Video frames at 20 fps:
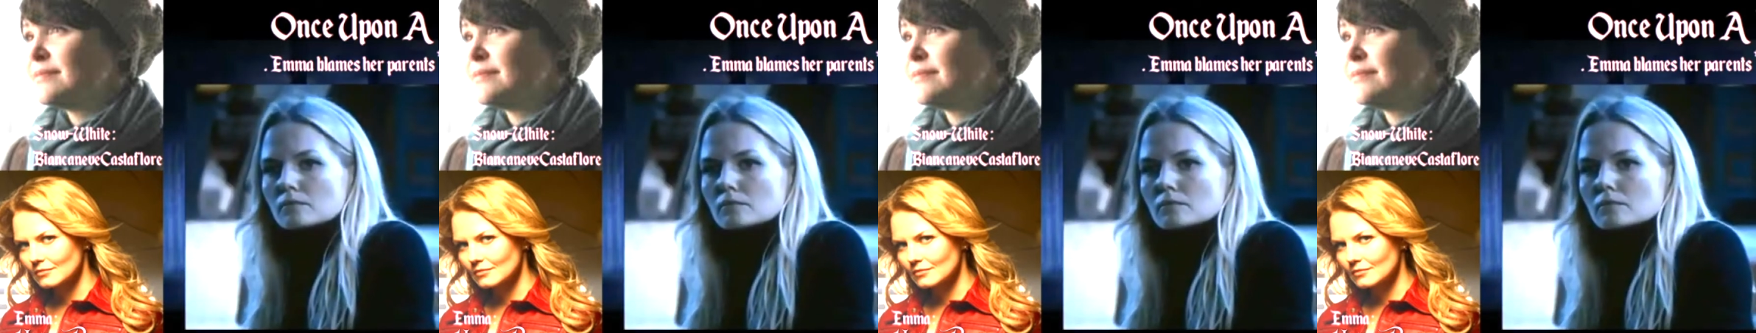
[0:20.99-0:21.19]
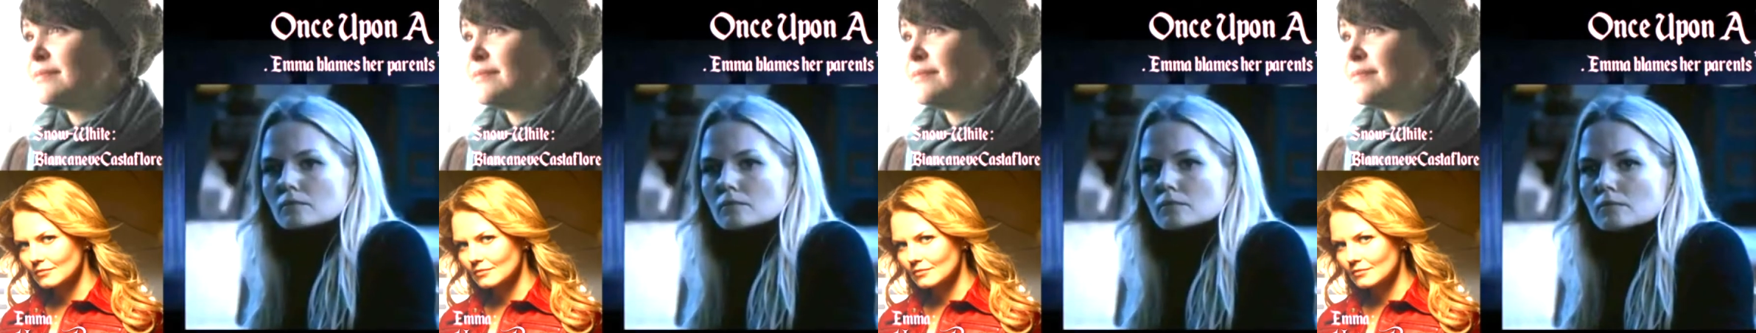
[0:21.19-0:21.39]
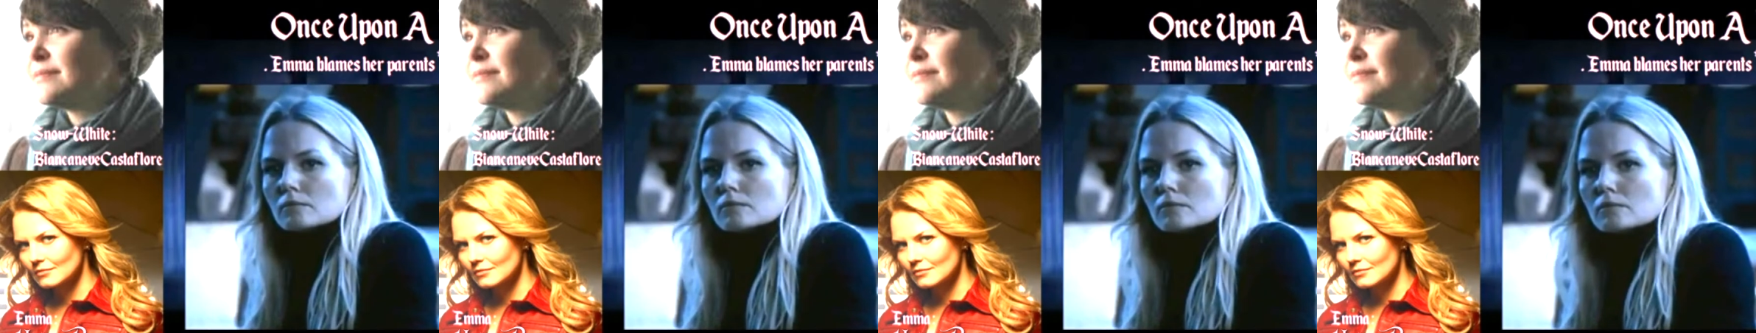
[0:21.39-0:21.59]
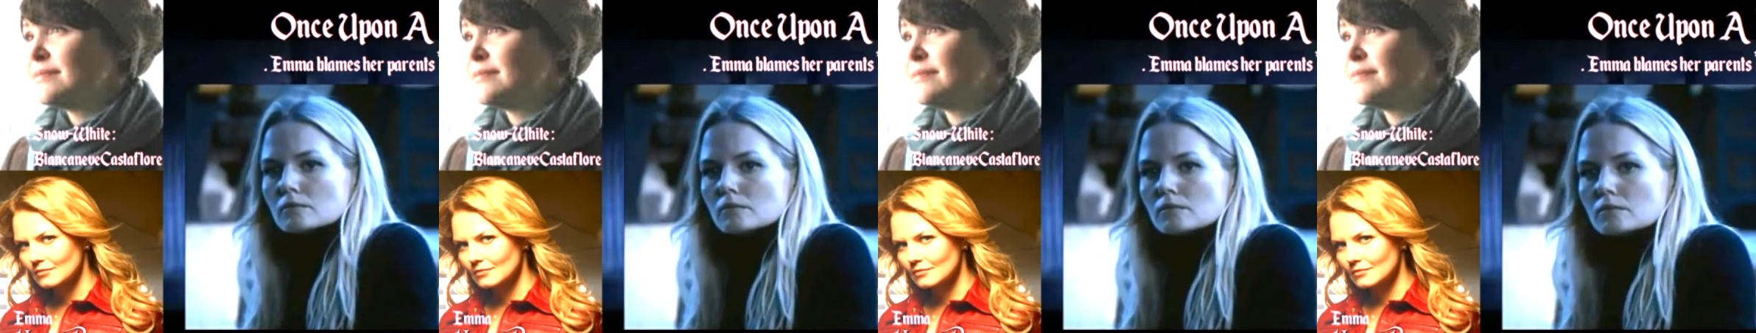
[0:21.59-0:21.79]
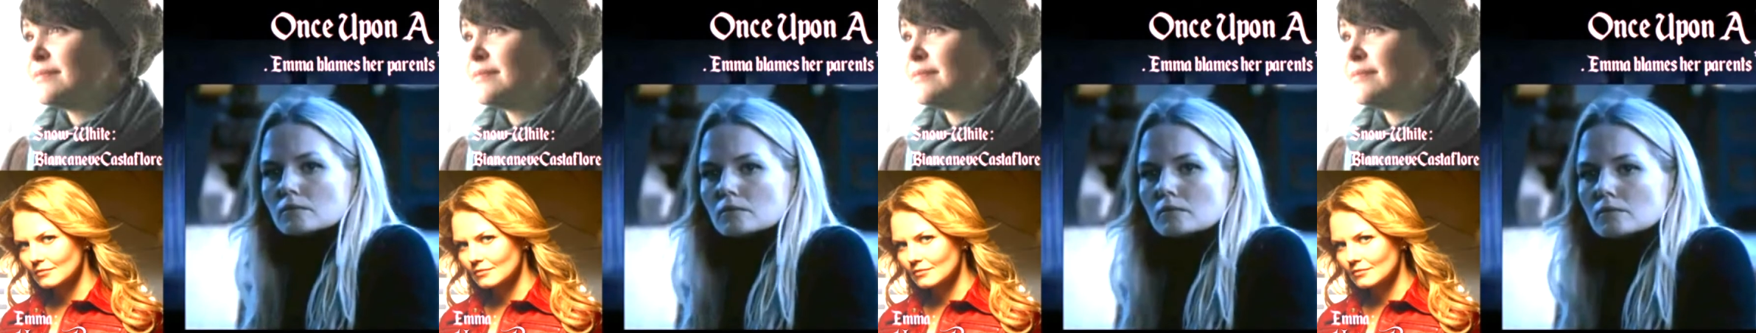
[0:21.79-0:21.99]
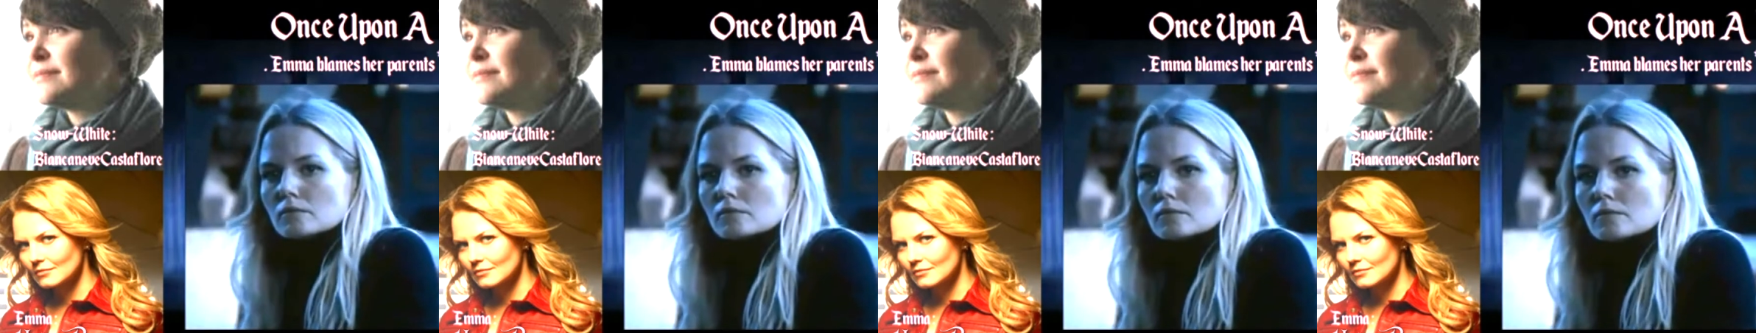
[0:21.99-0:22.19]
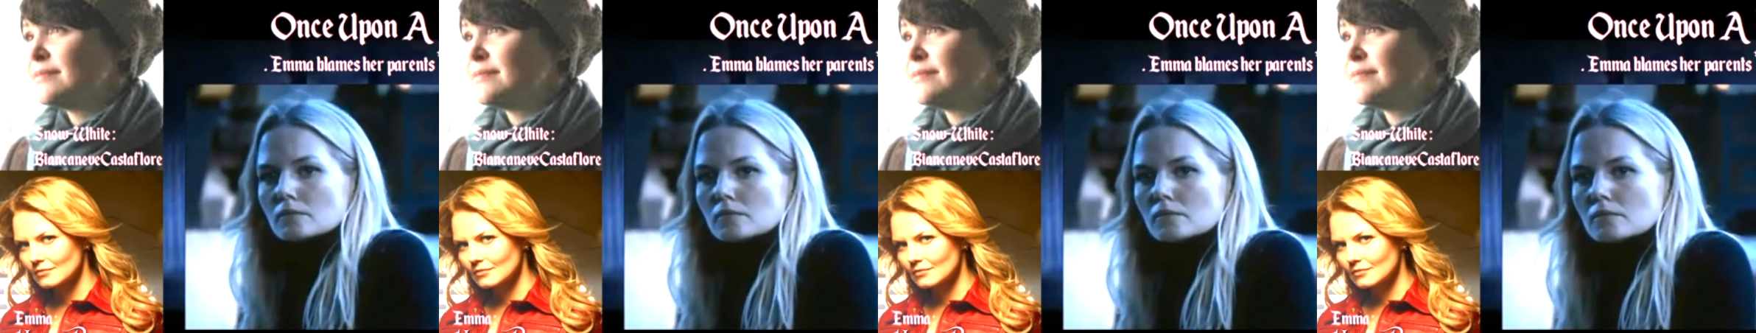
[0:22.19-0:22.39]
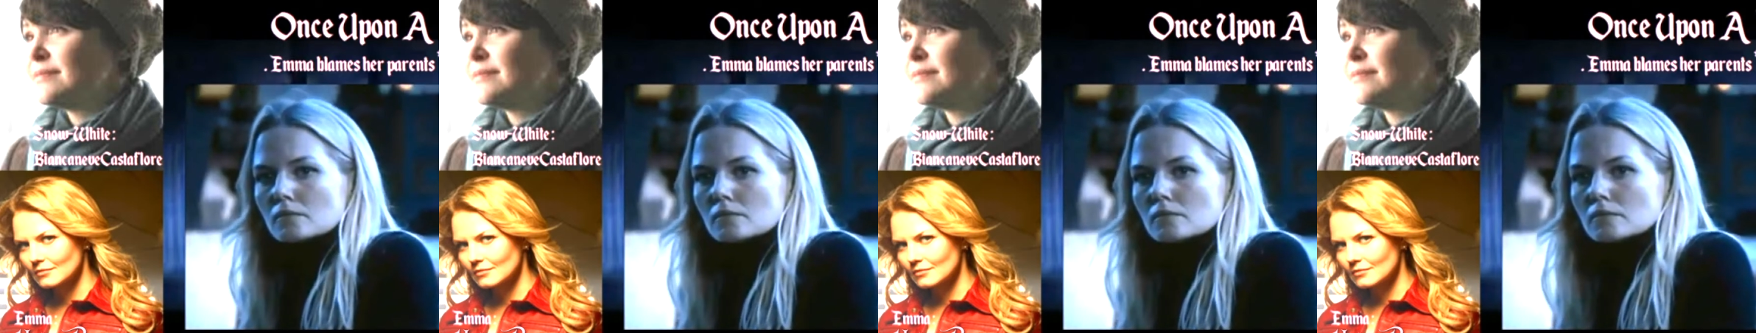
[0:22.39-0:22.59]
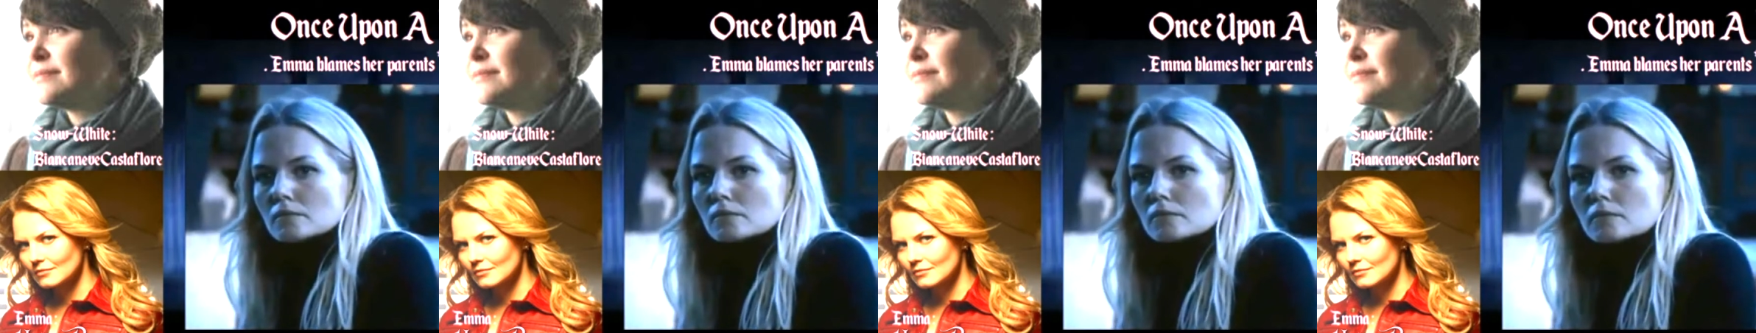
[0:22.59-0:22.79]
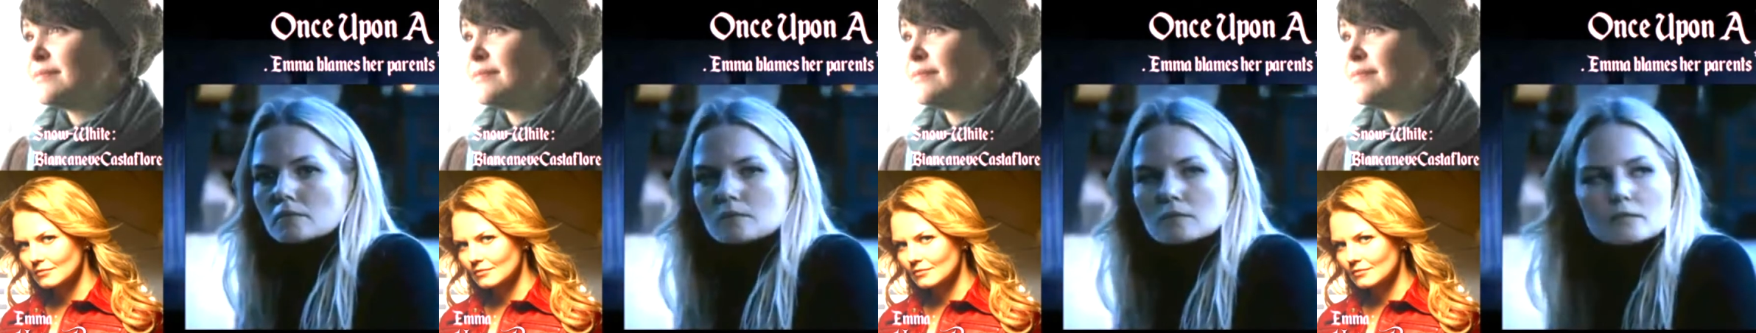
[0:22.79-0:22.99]

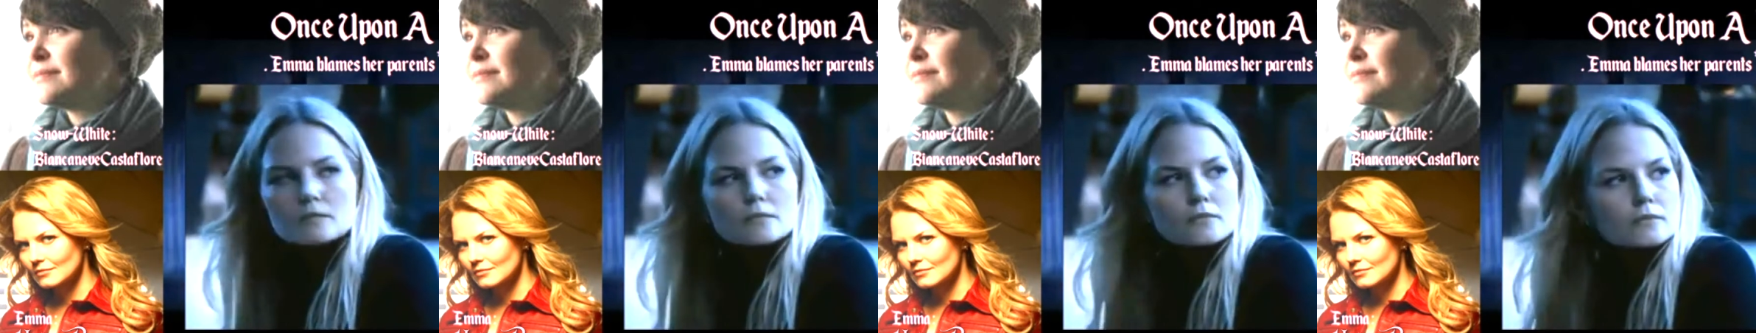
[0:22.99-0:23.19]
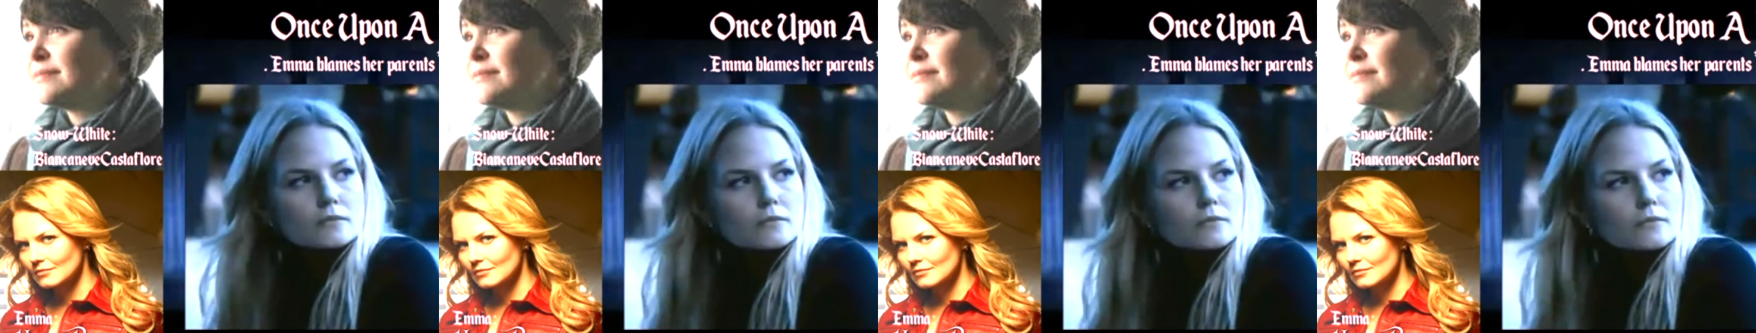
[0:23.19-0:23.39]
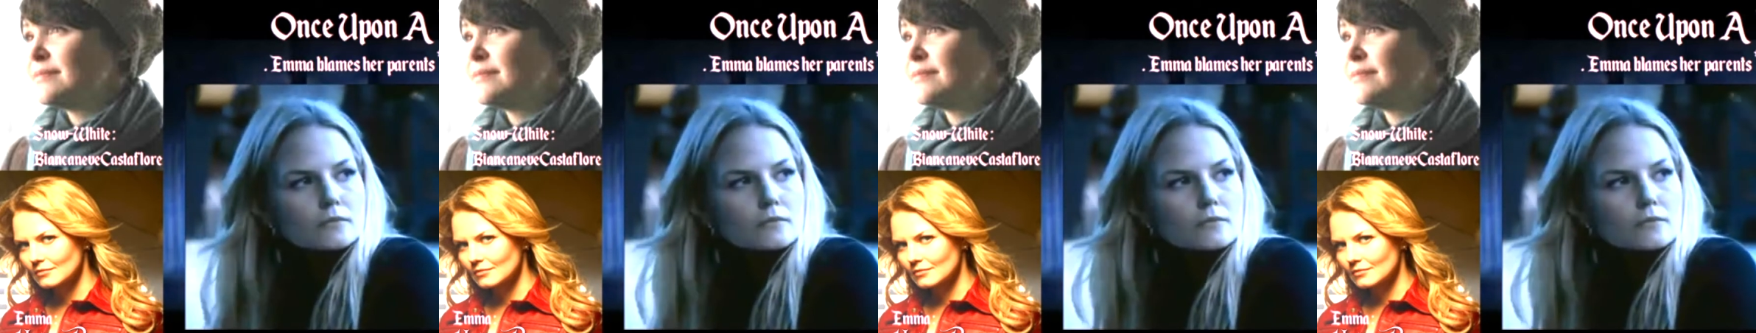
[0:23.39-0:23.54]
[no speech]